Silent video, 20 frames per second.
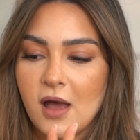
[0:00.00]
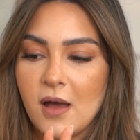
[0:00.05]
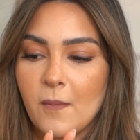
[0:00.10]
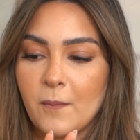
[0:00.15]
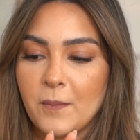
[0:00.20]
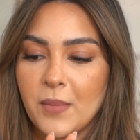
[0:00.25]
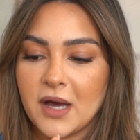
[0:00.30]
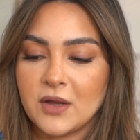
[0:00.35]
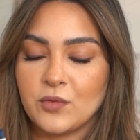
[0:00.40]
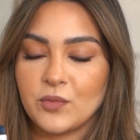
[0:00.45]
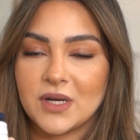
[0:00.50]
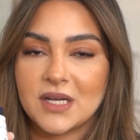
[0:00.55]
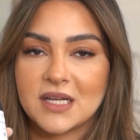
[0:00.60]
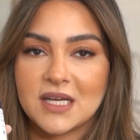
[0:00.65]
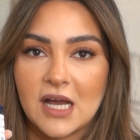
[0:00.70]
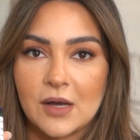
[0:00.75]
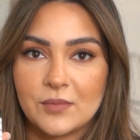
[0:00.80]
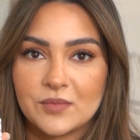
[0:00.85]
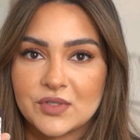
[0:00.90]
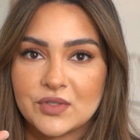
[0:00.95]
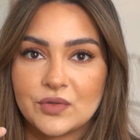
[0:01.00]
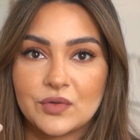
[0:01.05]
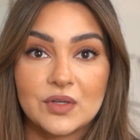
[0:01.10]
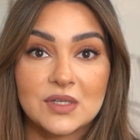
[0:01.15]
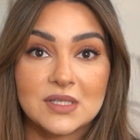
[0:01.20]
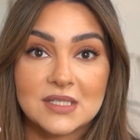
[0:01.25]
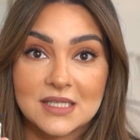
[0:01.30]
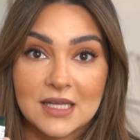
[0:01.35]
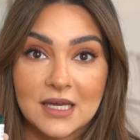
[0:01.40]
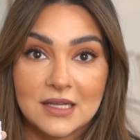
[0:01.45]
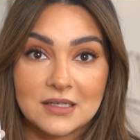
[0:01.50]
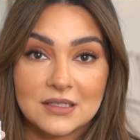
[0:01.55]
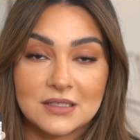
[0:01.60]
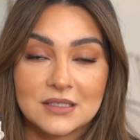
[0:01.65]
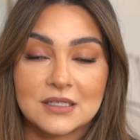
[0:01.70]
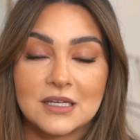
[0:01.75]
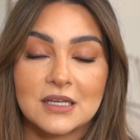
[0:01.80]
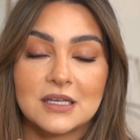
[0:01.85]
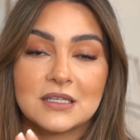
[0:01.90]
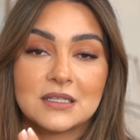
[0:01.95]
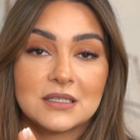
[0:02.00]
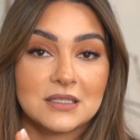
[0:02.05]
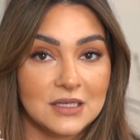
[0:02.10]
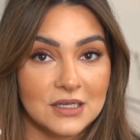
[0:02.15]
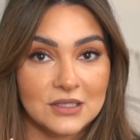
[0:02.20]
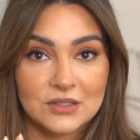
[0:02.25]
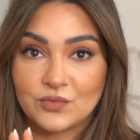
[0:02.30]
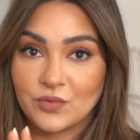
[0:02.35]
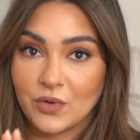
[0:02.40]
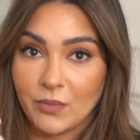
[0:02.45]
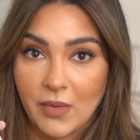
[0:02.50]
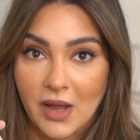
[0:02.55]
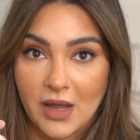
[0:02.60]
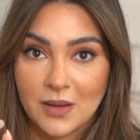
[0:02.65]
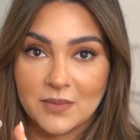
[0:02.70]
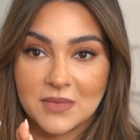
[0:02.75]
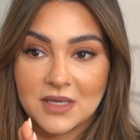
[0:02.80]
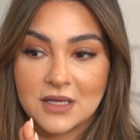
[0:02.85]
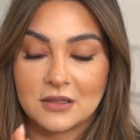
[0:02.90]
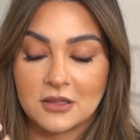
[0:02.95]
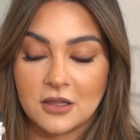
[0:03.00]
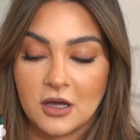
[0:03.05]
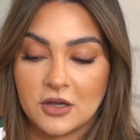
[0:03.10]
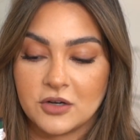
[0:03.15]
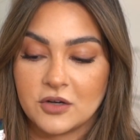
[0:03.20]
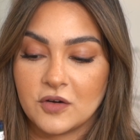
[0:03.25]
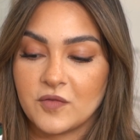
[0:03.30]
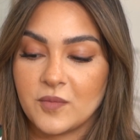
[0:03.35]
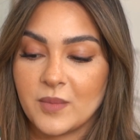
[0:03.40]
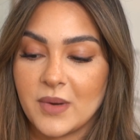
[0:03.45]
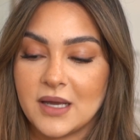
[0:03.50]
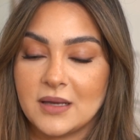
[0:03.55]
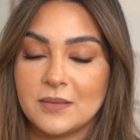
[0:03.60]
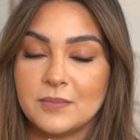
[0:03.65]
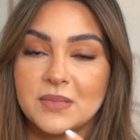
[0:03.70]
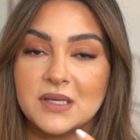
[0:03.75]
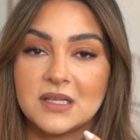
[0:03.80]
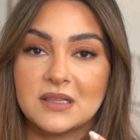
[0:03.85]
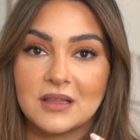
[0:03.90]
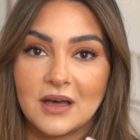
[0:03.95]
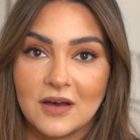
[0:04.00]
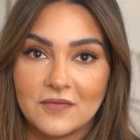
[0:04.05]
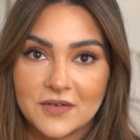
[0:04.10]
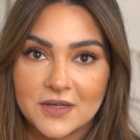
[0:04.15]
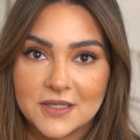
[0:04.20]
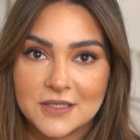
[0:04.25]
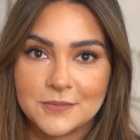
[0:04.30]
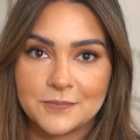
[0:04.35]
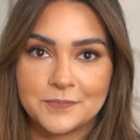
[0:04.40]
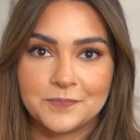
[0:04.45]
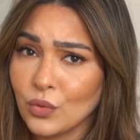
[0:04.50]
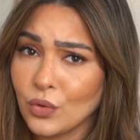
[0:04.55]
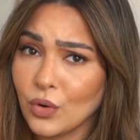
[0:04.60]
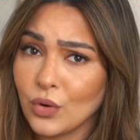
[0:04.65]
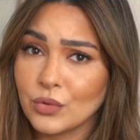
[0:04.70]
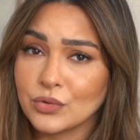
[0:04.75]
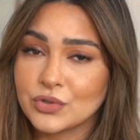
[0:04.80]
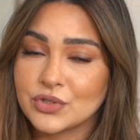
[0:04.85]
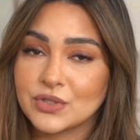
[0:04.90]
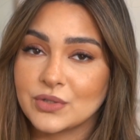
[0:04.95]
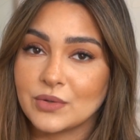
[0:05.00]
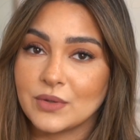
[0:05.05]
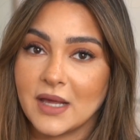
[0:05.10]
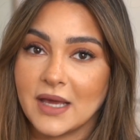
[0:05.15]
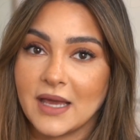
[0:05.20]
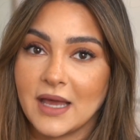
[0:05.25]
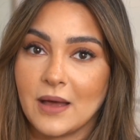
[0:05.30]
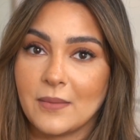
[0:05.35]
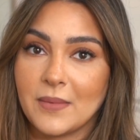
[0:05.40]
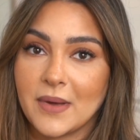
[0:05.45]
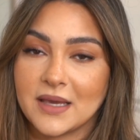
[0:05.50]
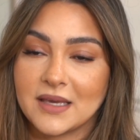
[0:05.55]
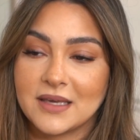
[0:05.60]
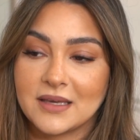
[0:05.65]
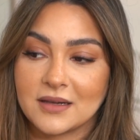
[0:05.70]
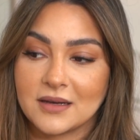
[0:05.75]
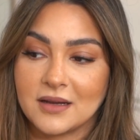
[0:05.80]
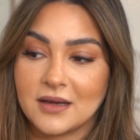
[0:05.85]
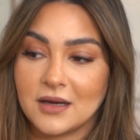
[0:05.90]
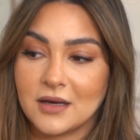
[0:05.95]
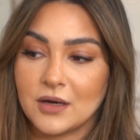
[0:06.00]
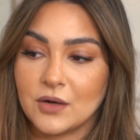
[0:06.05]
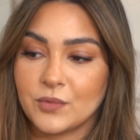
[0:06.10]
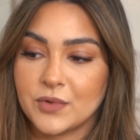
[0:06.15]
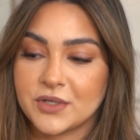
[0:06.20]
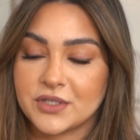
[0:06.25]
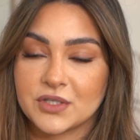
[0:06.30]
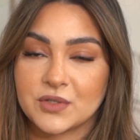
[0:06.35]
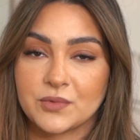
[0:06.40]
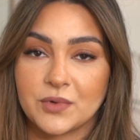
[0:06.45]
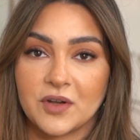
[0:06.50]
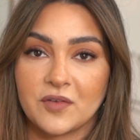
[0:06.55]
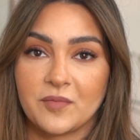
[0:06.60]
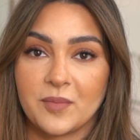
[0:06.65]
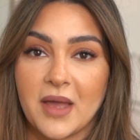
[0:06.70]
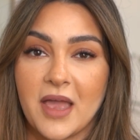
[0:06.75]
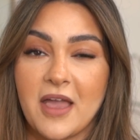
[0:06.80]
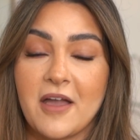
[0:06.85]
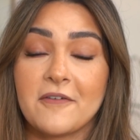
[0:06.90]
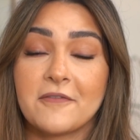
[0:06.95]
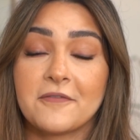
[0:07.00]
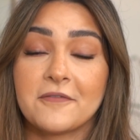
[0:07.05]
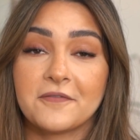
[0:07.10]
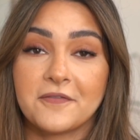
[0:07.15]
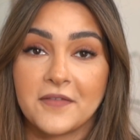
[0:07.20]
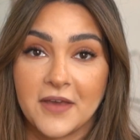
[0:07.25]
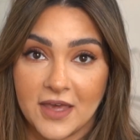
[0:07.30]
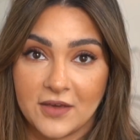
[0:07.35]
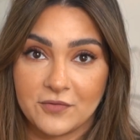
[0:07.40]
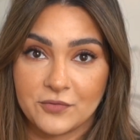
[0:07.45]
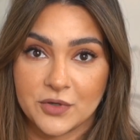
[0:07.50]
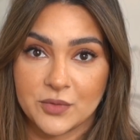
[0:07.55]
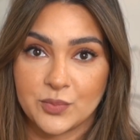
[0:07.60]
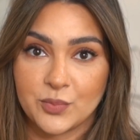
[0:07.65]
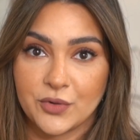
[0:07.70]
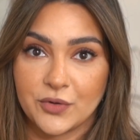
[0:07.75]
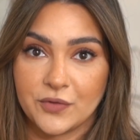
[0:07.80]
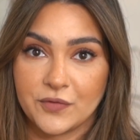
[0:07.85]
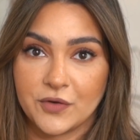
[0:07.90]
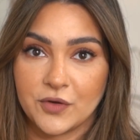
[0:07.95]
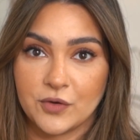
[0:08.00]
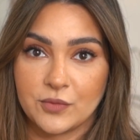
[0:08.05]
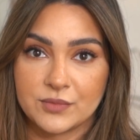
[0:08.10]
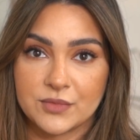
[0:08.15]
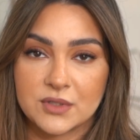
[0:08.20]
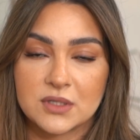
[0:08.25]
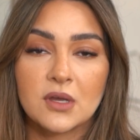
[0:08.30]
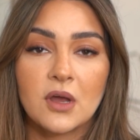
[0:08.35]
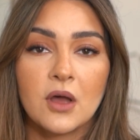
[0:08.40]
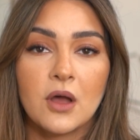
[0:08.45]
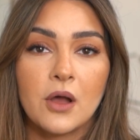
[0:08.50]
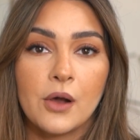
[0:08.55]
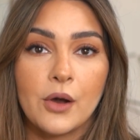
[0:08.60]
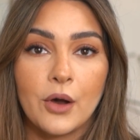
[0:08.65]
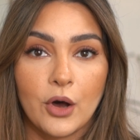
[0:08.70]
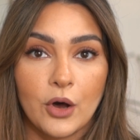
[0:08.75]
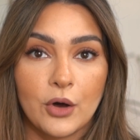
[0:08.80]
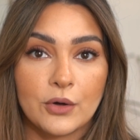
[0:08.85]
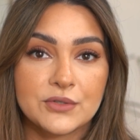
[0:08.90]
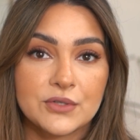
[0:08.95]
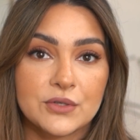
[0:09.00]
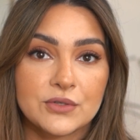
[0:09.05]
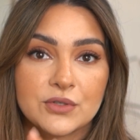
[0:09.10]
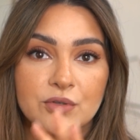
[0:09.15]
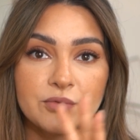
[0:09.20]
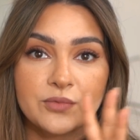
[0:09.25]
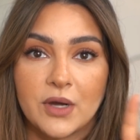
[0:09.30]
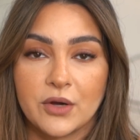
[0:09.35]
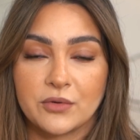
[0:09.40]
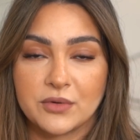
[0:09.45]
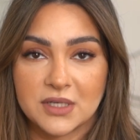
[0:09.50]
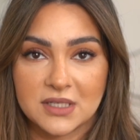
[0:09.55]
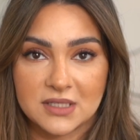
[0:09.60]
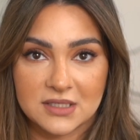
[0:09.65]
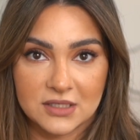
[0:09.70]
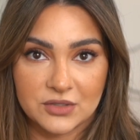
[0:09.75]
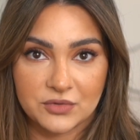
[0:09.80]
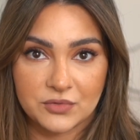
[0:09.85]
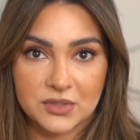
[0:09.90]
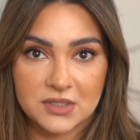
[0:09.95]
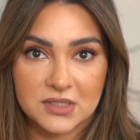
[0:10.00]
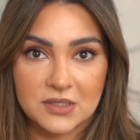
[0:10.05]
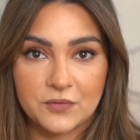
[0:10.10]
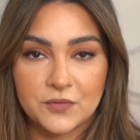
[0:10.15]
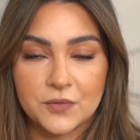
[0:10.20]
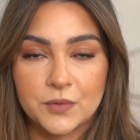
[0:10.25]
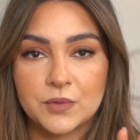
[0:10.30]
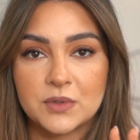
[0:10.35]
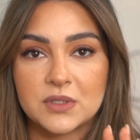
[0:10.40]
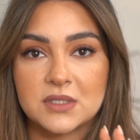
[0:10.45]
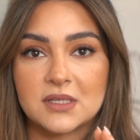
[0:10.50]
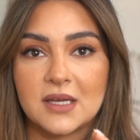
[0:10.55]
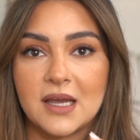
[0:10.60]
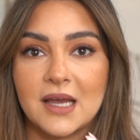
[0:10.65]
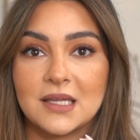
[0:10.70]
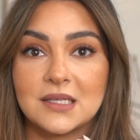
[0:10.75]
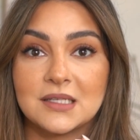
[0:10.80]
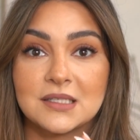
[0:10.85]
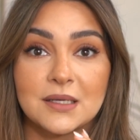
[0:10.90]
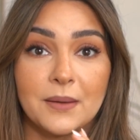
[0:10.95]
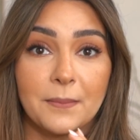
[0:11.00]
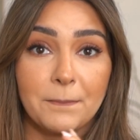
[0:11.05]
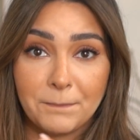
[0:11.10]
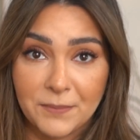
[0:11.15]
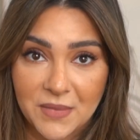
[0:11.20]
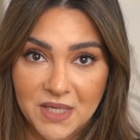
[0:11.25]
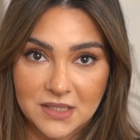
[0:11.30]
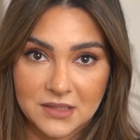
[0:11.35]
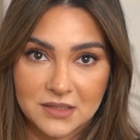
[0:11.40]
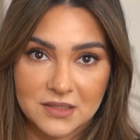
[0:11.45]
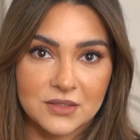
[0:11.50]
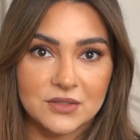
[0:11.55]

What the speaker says: But when it comes to the scent, it does remind me a lot of my beloved Orange Soleil by Guerlain, which is one of my favorite perfumes, also surrounding citrusy fruits and mint.